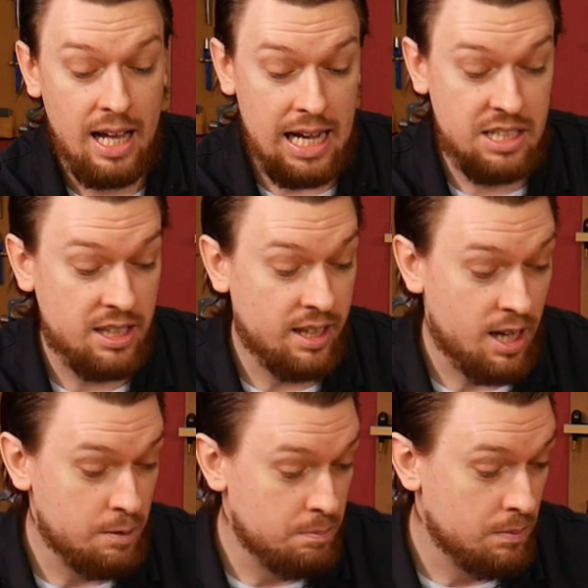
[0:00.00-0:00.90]
Actually,
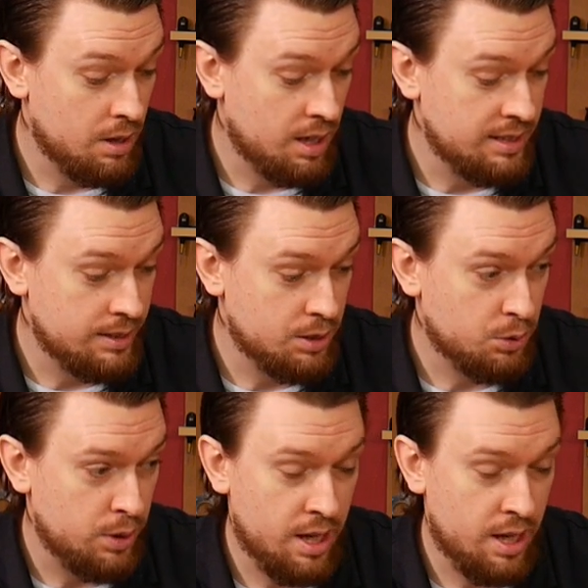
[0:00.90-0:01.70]
I, I disagree.